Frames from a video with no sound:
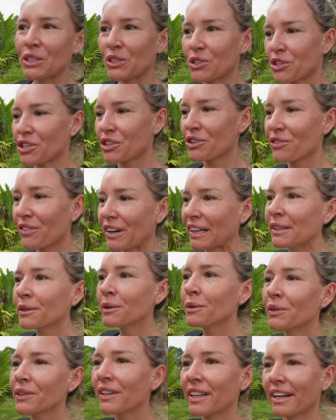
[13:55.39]

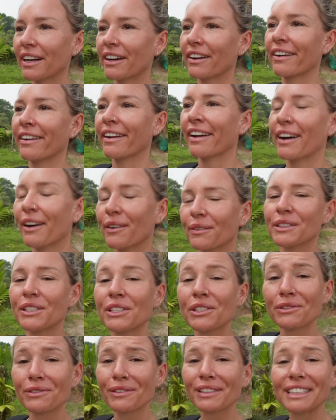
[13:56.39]
tranquil area,
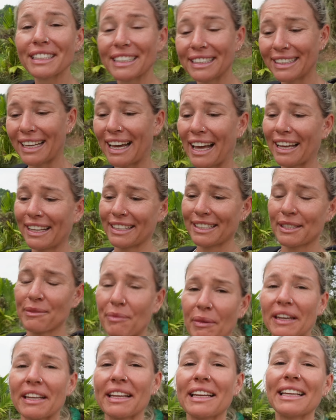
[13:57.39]
which is really nice,
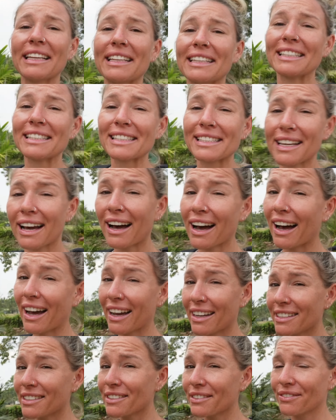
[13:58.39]
but it is
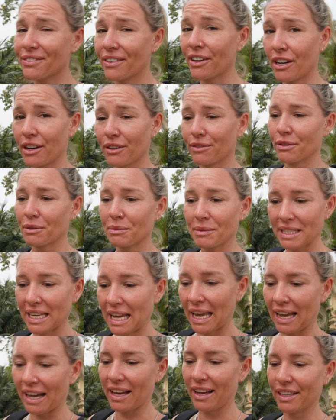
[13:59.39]
kind of far from
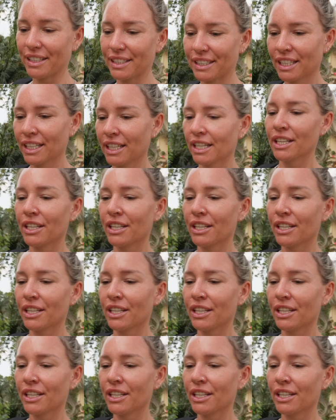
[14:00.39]
town.